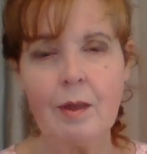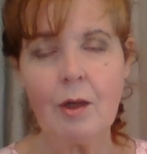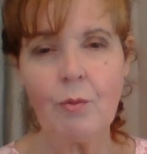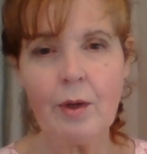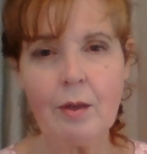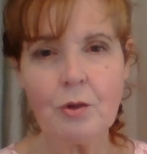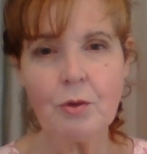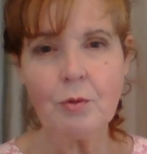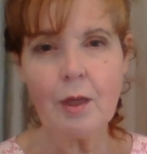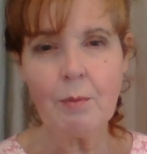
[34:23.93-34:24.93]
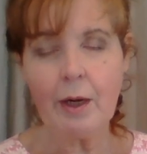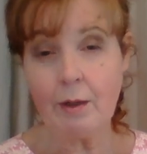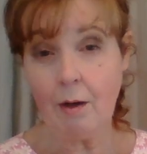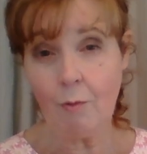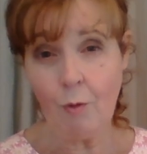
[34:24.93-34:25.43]
around you, they might
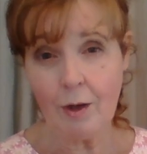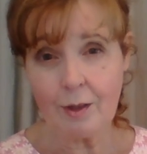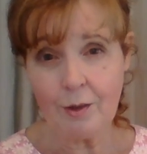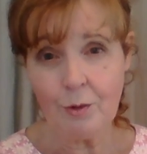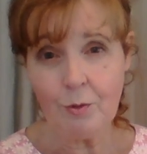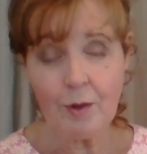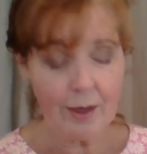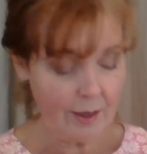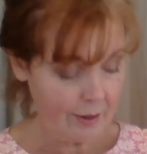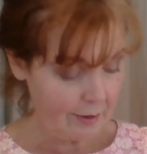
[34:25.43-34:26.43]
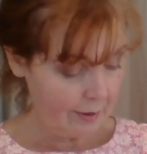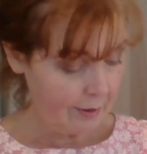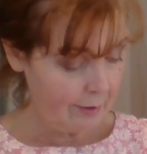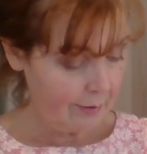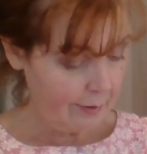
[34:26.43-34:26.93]
not want to do that,
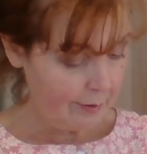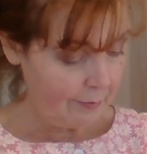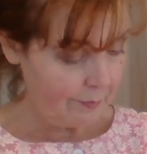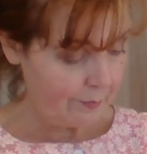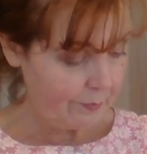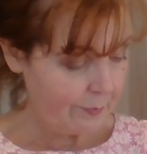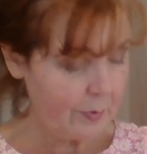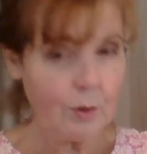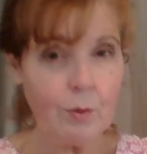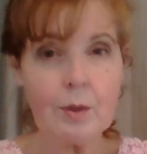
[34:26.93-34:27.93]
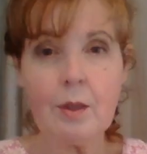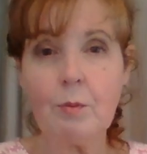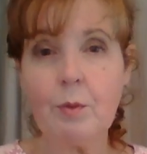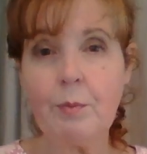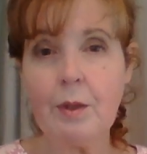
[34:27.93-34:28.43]
and uh, so it,
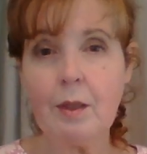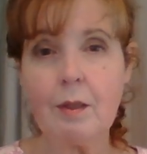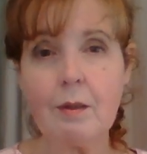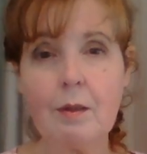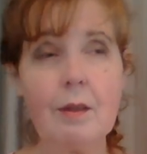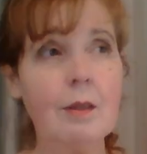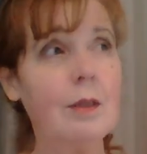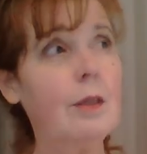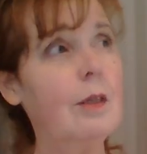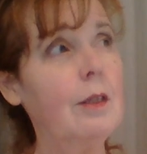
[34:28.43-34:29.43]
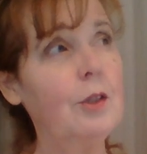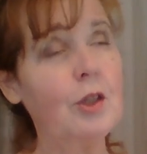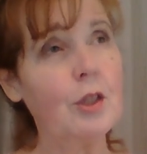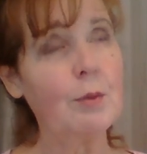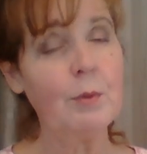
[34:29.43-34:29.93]
it will be an
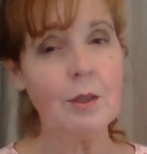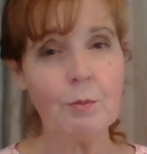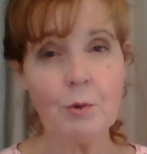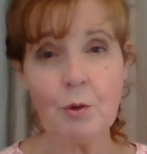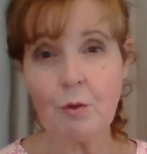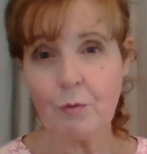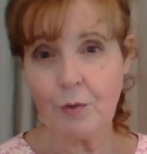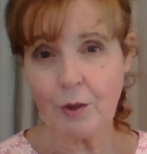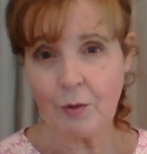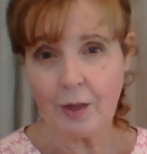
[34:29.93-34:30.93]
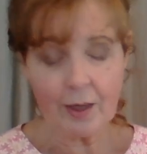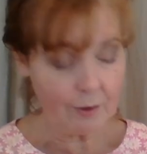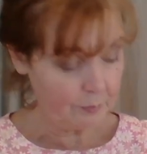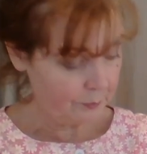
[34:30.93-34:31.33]
adjustment, but you can figure it out.